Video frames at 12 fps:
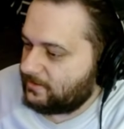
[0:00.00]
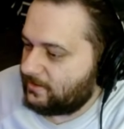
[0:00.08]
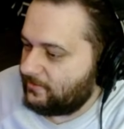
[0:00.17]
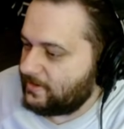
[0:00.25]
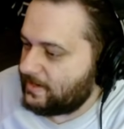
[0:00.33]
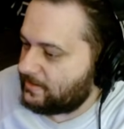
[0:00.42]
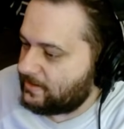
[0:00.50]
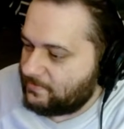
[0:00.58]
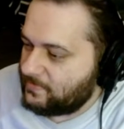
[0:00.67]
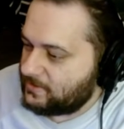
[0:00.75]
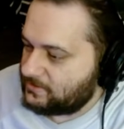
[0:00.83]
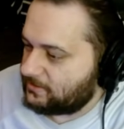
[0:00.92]
Don't need
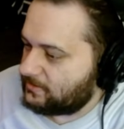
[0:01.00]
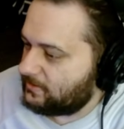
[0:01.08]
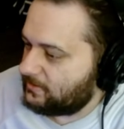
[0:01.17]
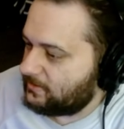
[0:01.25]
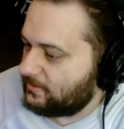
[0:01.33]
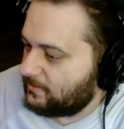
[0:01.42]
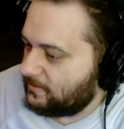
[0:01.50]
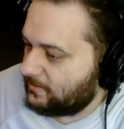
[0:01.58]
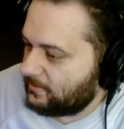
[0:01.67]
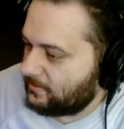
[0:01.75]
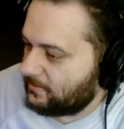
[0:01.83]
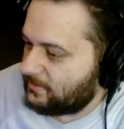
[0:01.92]
that music.
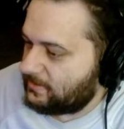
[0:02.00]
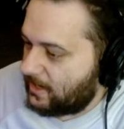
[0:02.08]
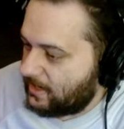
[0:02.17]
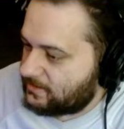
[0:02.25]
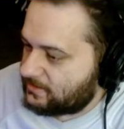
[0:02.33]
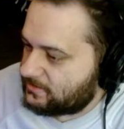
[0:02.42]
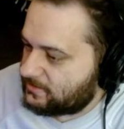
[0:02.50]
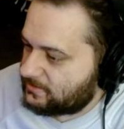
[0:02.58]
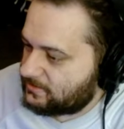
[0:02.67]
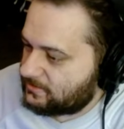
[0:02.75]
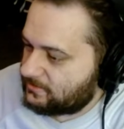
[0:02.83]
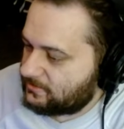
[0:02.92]

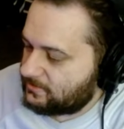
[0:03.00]
That's